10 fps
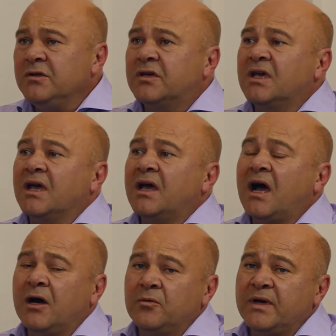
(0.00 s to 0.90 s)
been looking at
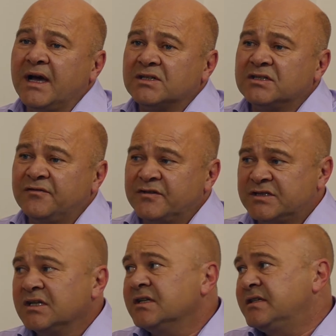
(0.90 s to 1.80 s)
how we actually
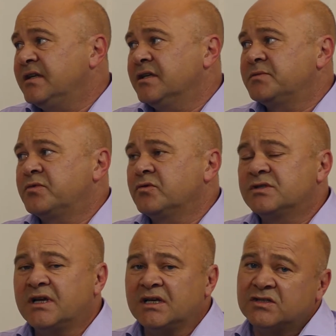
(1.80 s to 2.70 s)
facilitate this
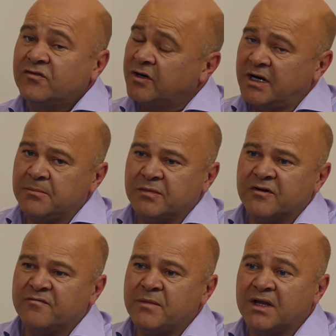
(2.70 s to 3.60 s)
process for a
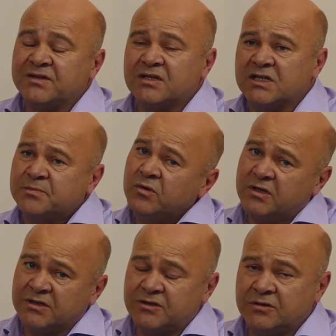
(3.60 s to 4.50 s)
number of months. I've
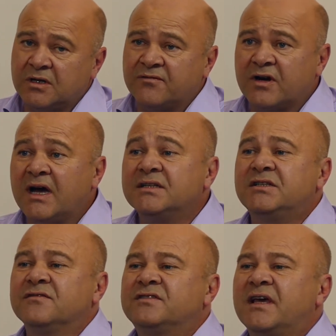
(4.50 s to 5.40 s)
spoken to a
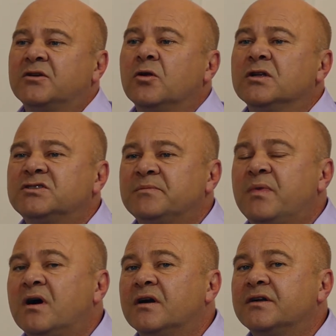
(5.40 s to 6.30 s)
variety of technology
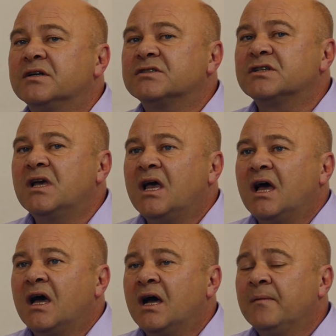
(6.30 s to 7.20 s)
partners.
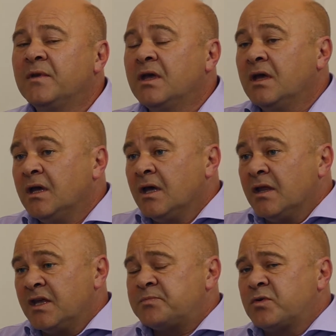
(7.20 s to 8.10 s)

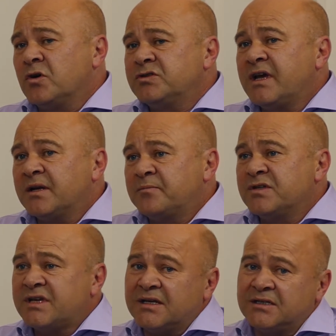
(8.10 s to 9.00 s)
This project
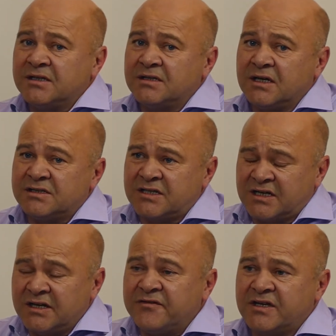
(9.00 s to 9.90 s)
presented a
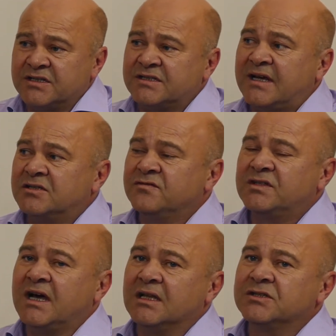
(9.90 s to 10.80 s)
significant set of
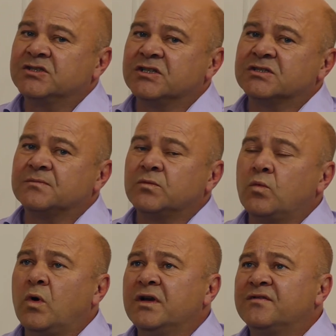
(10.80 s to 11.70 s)
challenges.
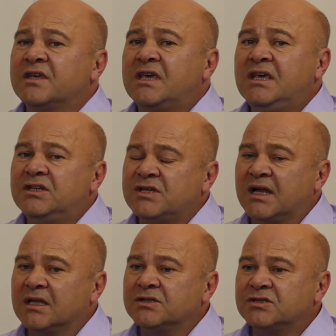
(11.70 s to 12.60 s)
One of the key
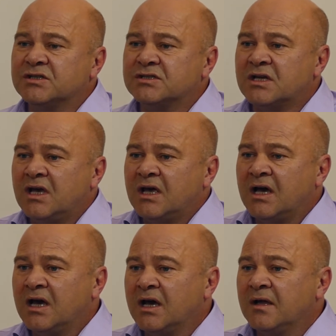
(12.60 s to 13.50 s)
challenges
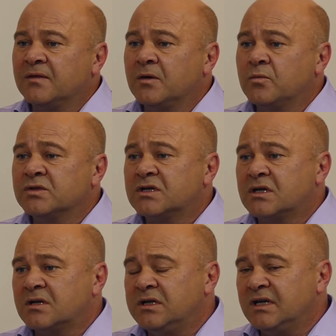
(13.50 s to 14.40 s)
that
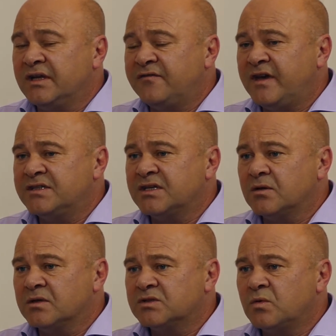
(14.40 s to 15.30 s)
was clearly
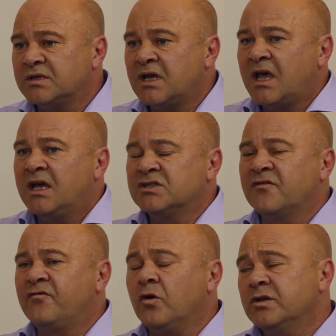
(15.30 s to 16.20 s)
facing us is
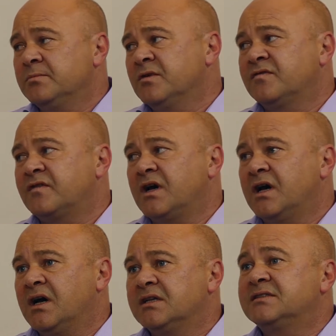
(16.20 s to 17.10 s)
the volume of
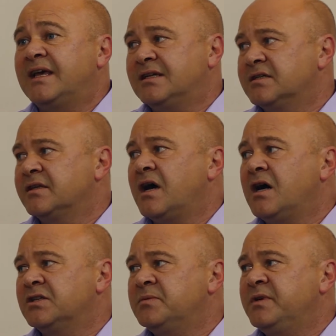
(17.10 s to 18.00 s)
data that
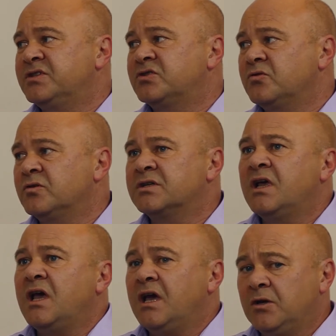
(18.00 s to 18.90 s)
had to be stored
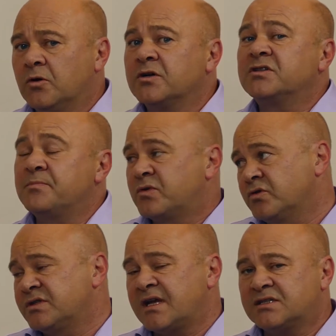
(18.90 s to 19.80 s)
in order to
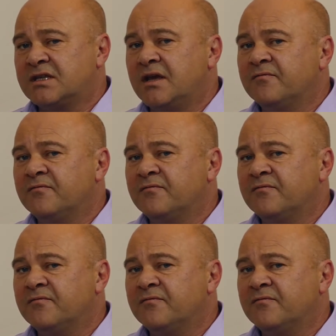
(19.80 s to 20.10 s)
process the